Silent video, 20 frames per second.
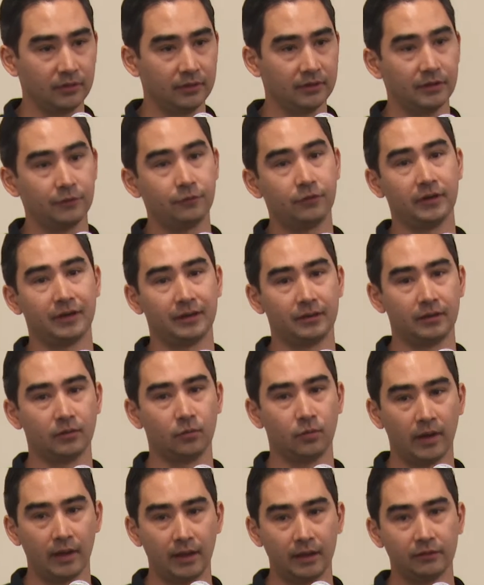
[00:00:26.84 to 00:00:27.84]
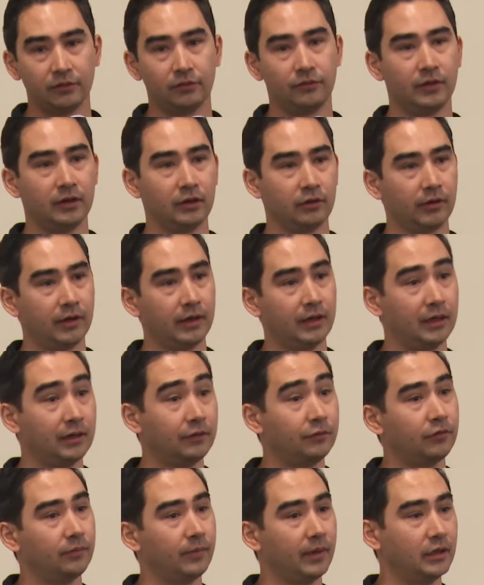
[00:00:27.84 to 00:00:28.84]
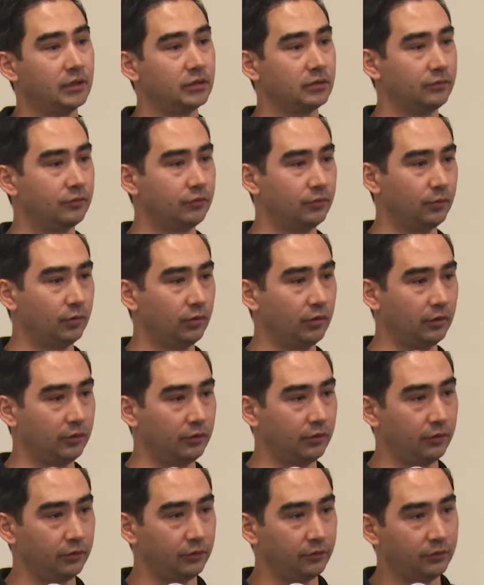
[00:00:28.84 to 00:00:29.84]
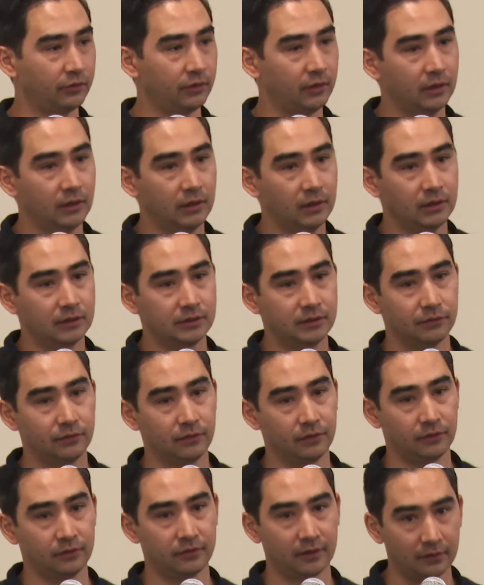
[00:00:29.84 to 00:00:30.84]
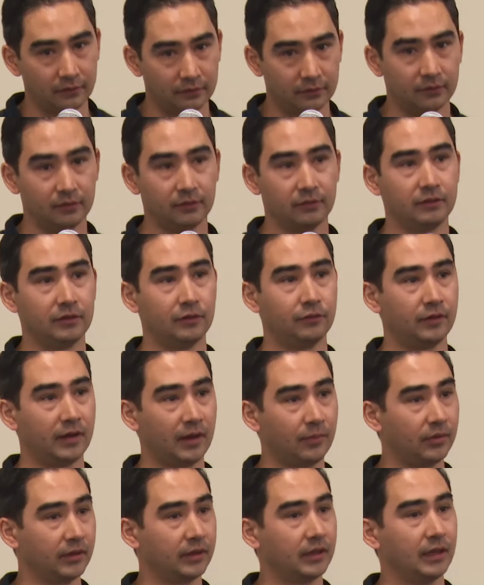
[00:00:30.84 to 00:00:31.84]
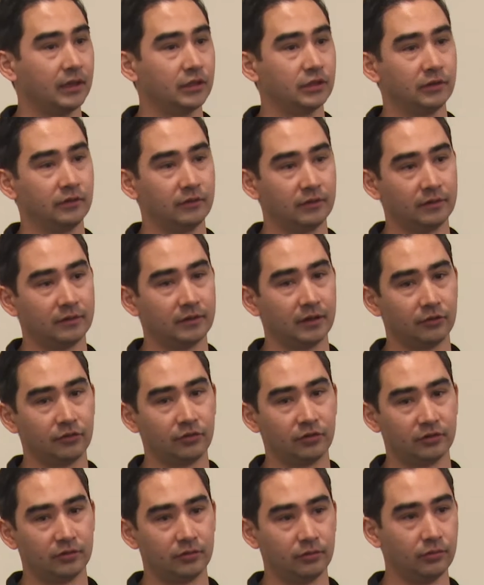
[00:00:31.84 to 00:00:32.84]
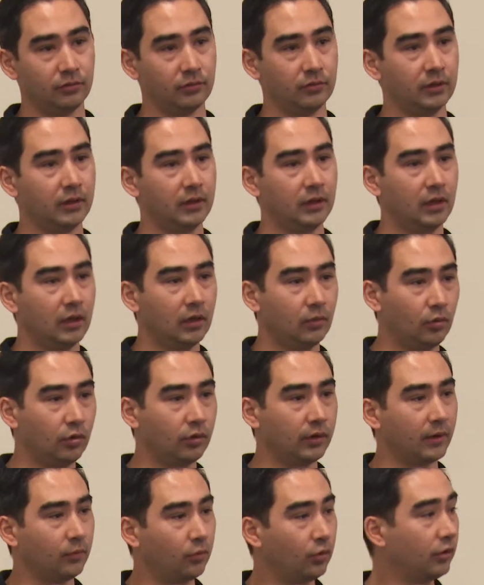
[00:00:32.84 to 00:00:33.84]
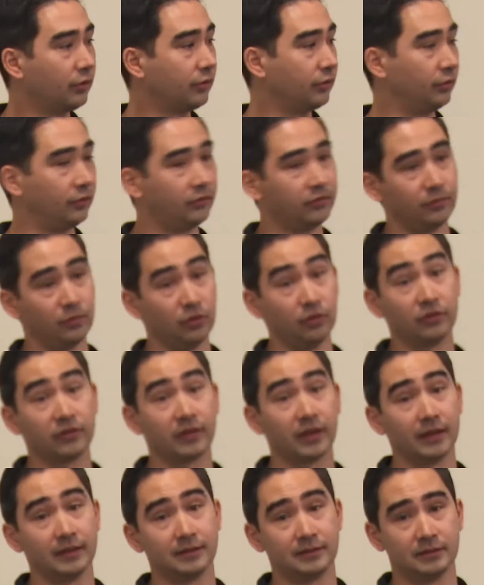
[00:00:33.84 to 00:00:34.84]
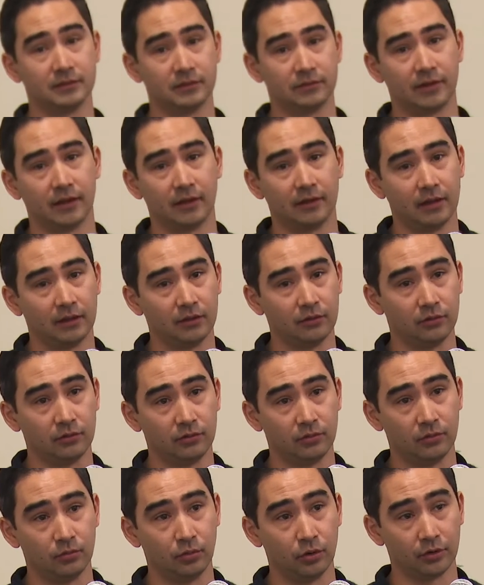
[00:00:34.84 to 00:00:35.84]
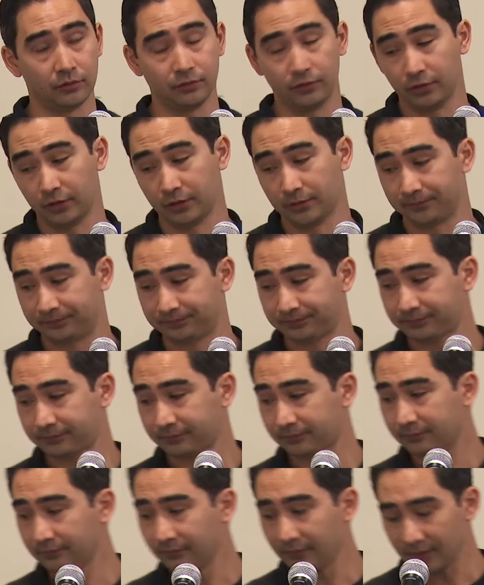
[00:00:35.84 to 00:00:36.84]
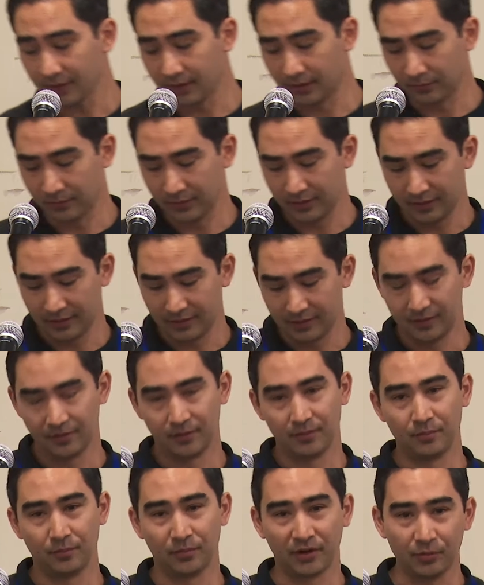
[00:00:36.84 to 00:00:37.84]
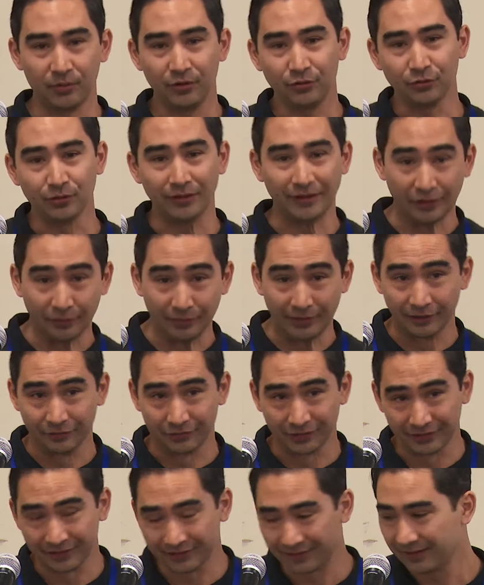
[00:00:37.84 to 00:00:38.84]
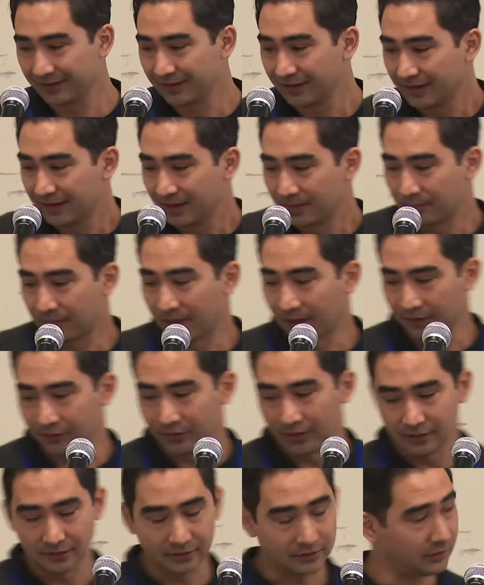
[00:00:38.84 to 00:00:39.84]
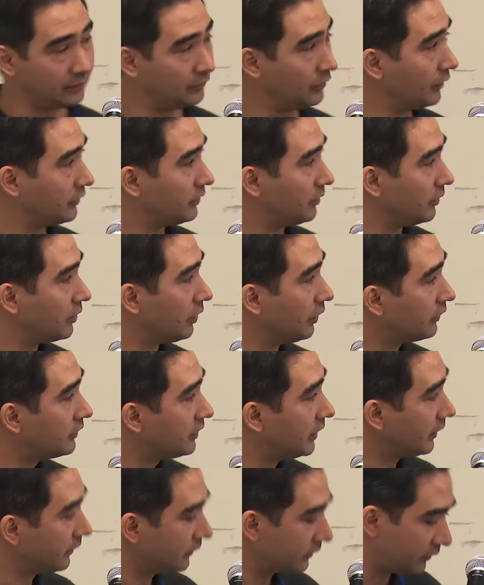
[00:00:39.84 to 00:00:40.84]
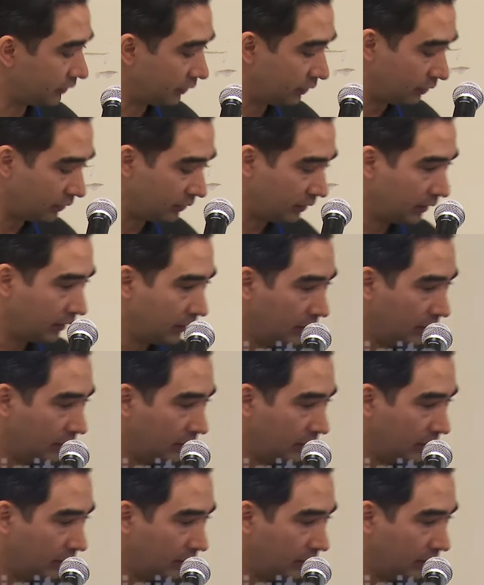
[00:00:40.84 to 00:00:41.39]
different ways of integrating information from all of those different sensors, different applications, etc., to walk through some use cases of how they could work for you. But I will do a little bit of a background just so you've got some context. So